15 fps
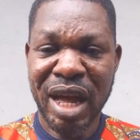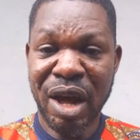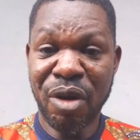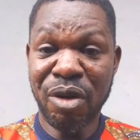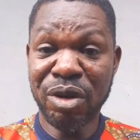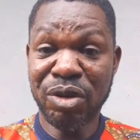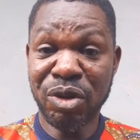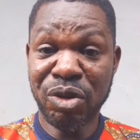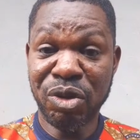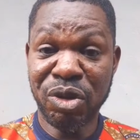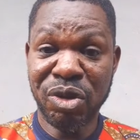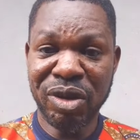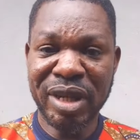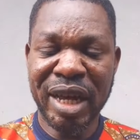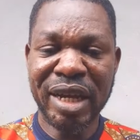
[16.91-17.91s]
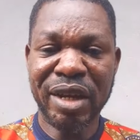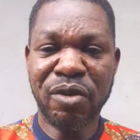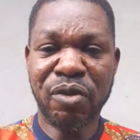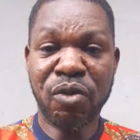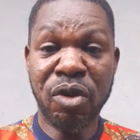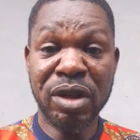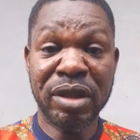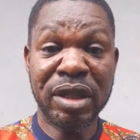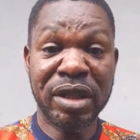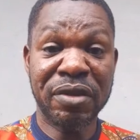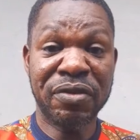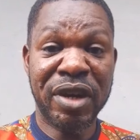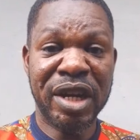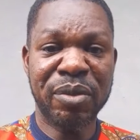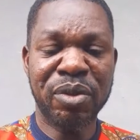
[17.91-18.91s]
I also told us that the
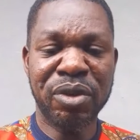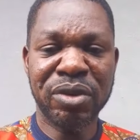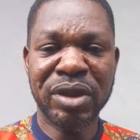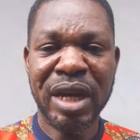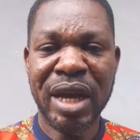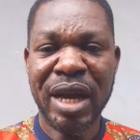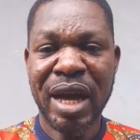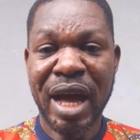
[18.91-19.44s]
qualitative variables